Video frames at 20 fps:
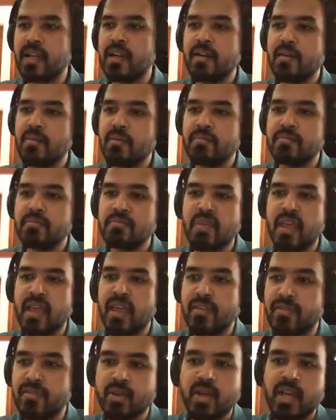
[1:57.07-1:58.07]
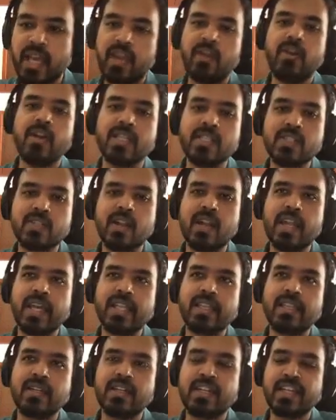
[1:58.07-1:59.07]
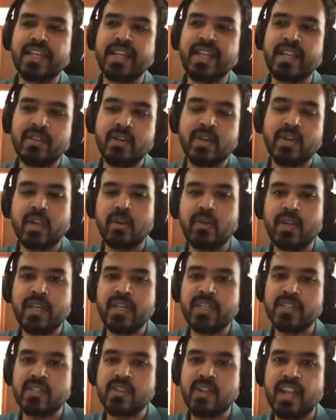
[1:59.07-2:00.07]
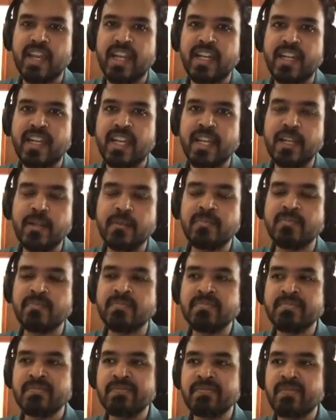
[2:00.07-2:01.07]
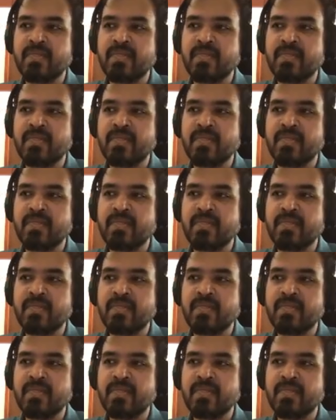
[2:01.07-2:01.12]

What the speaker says: But if you cannot install 8.13 and you can only install 8.10,